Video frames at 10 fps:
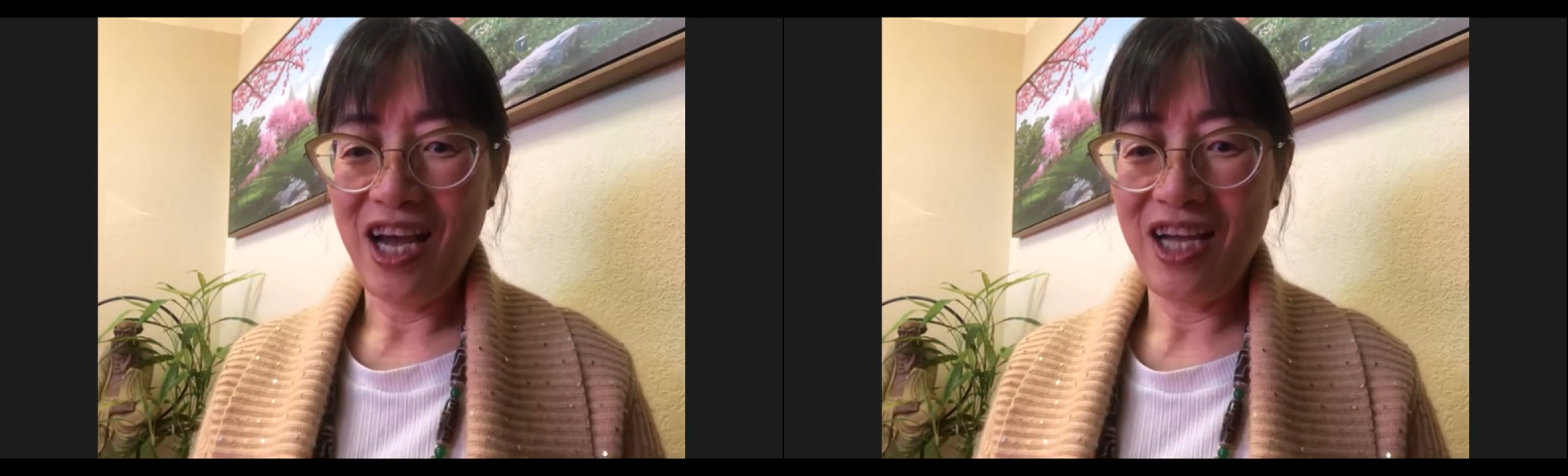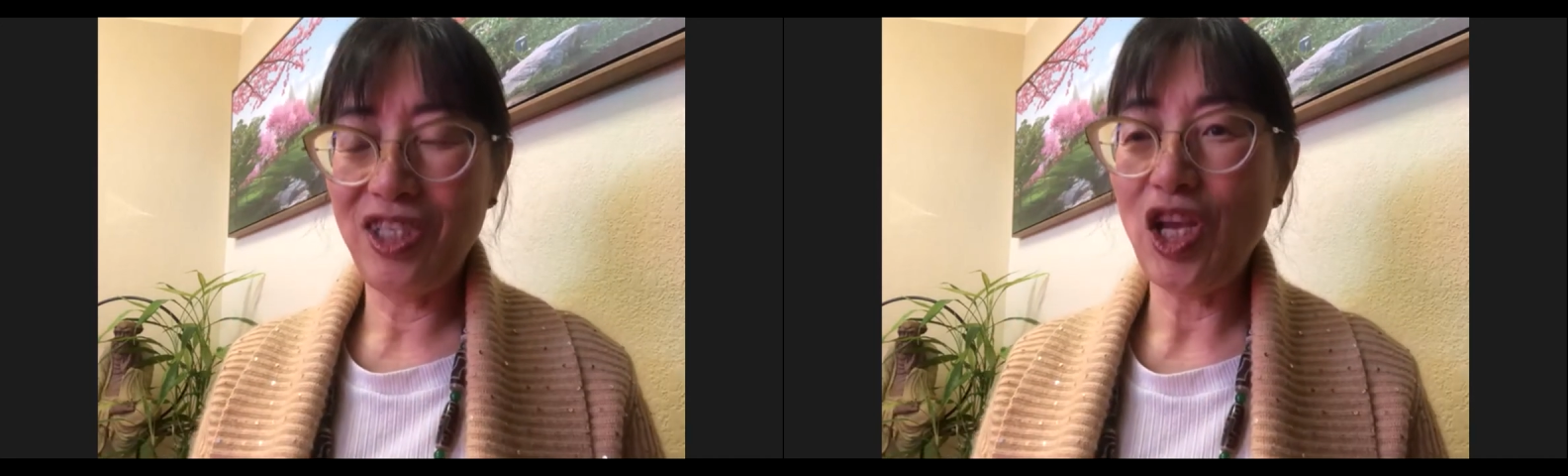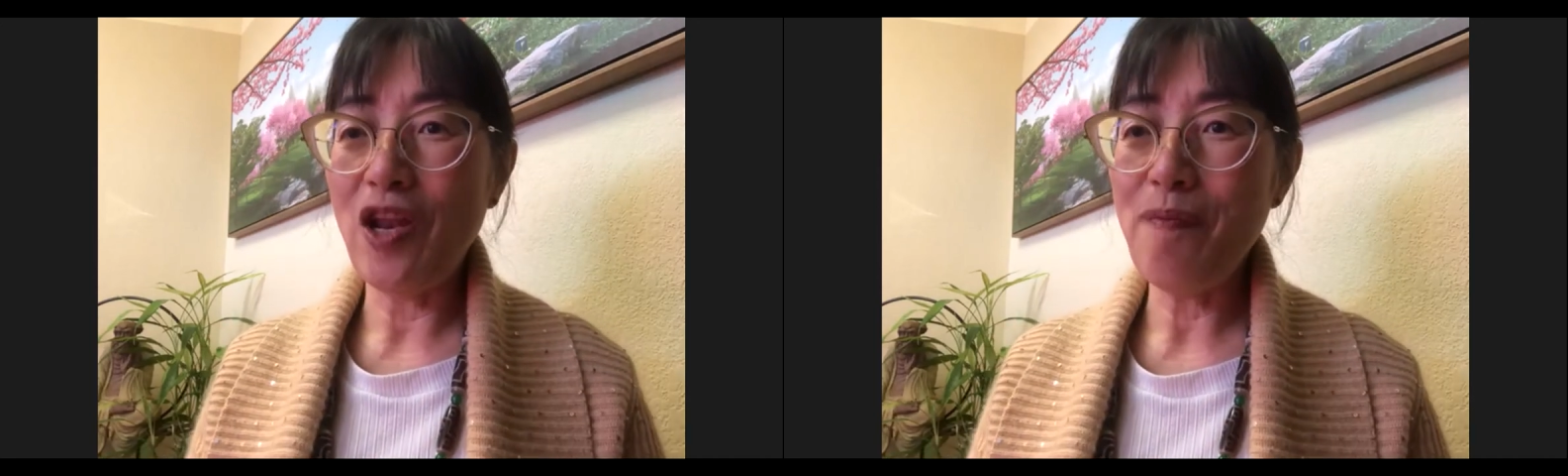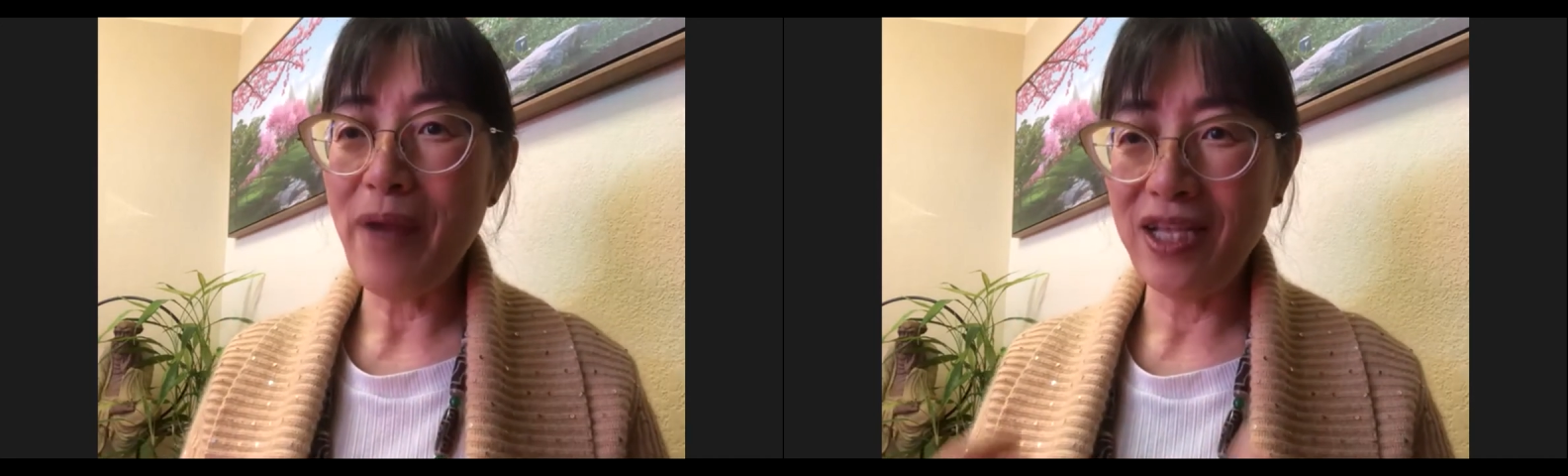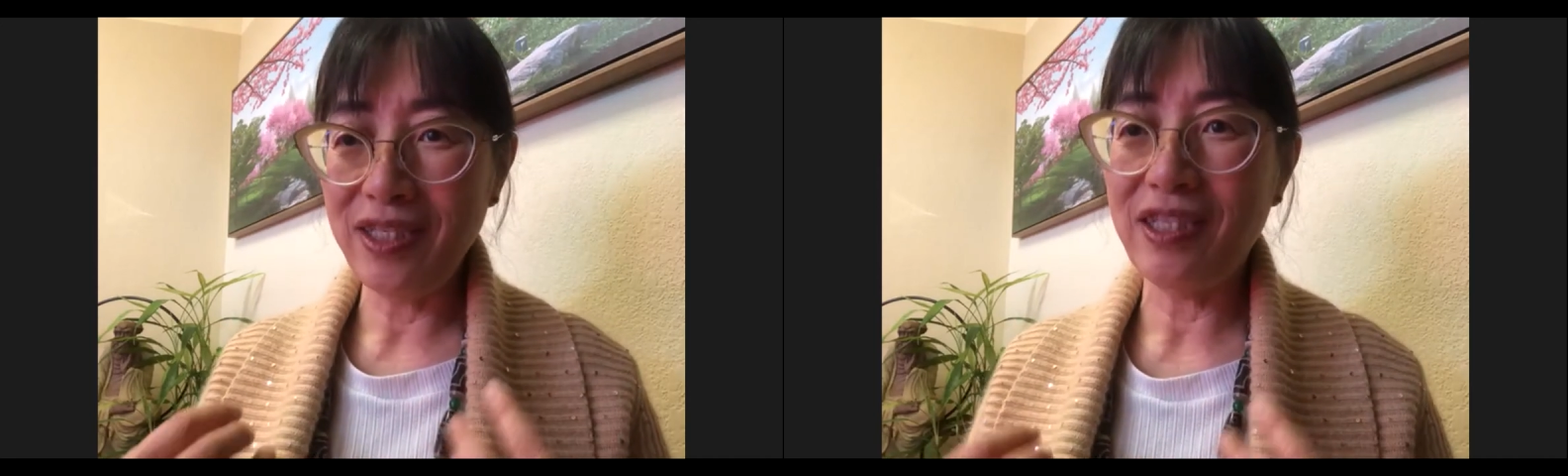uh,
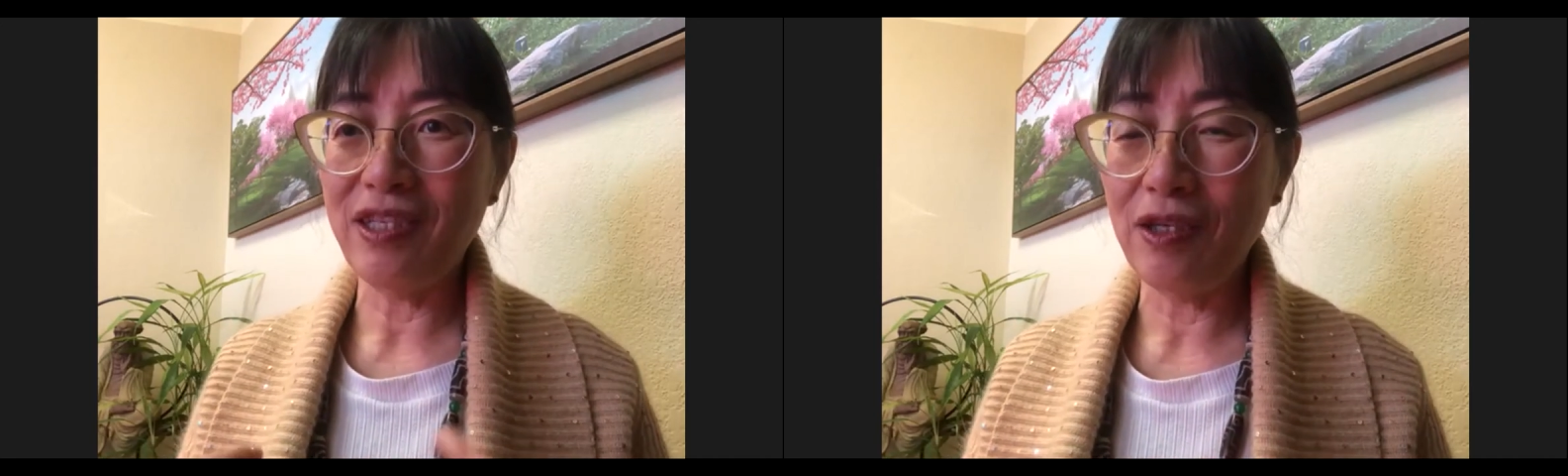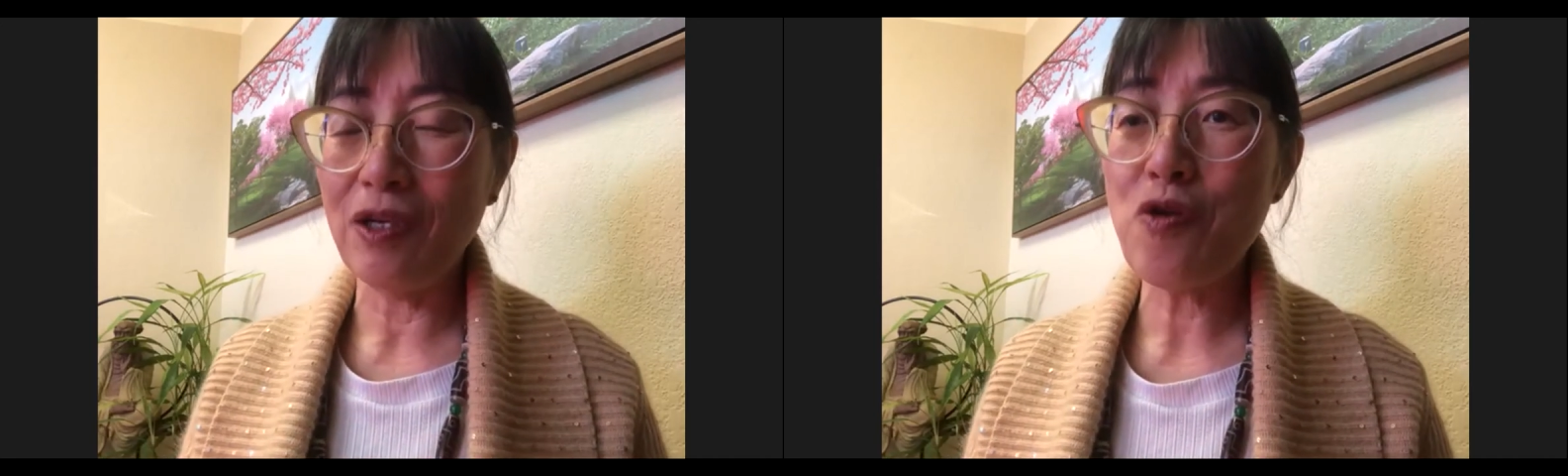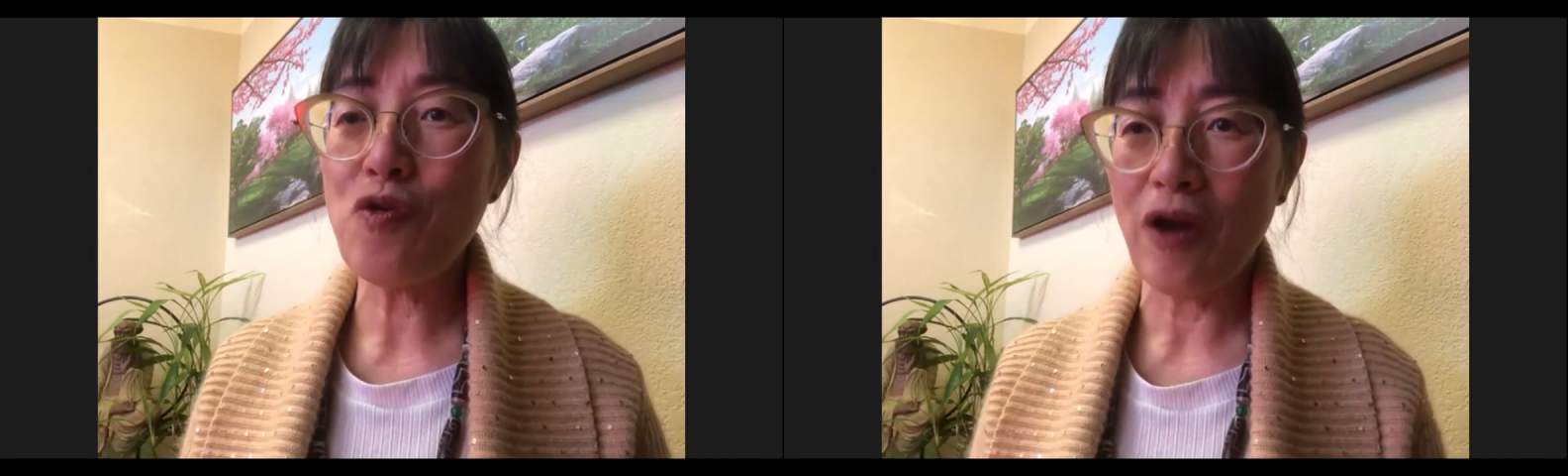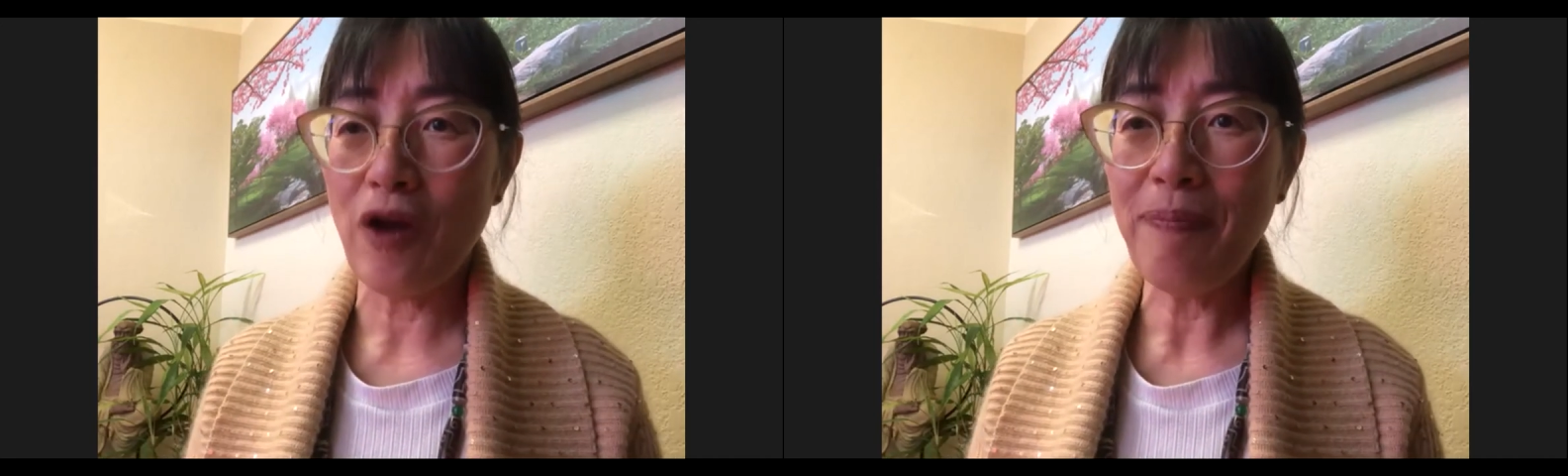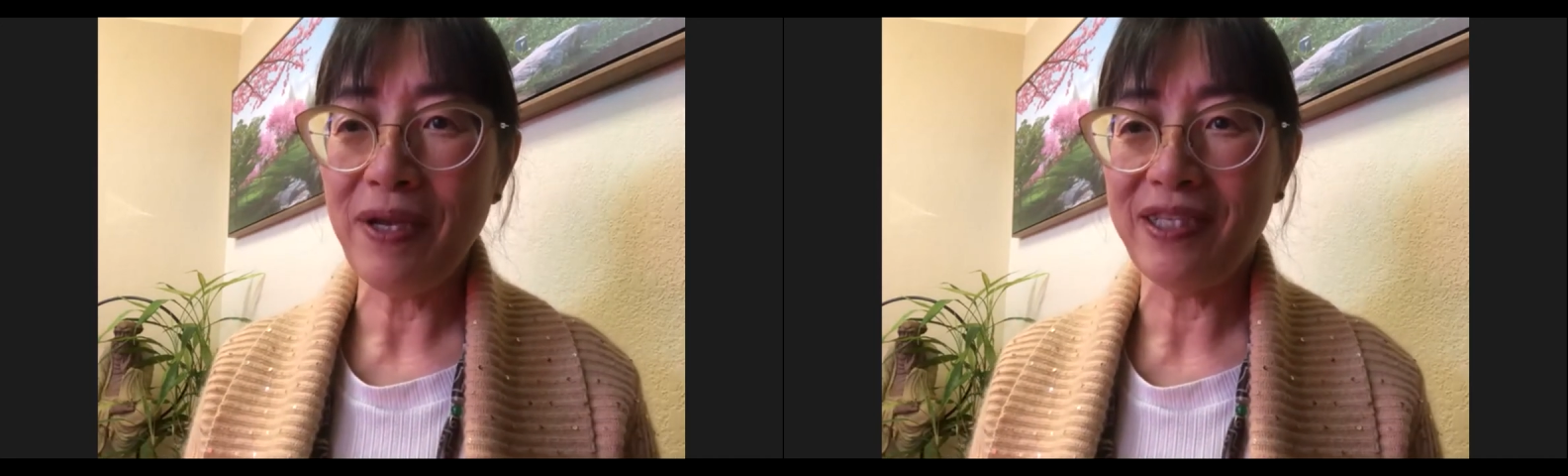gentleman's uh,
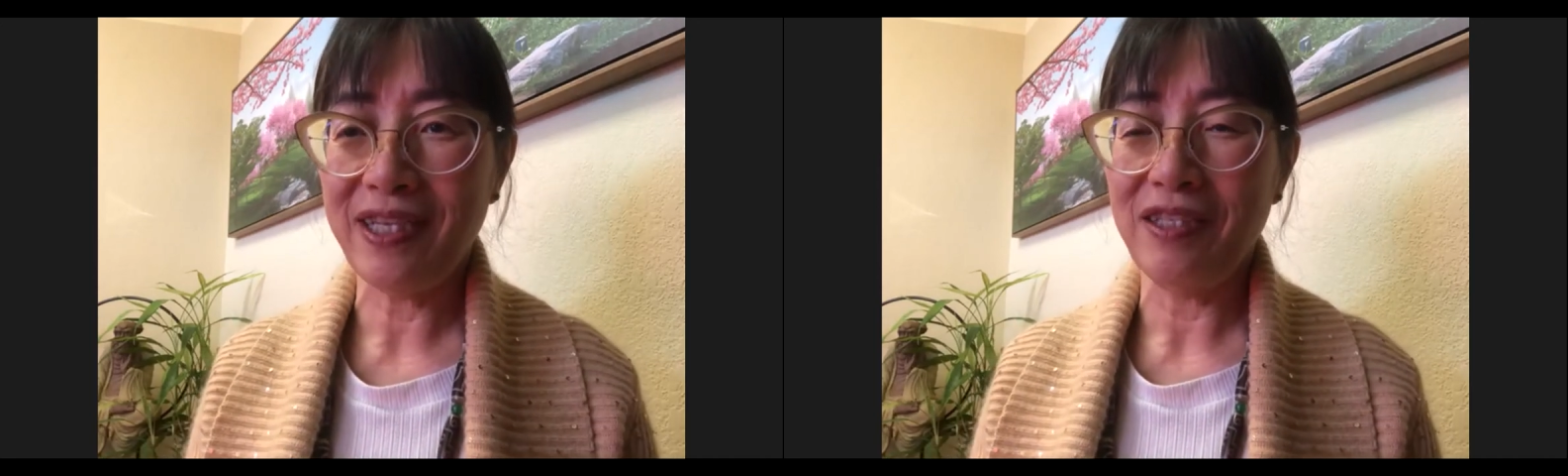neuropathy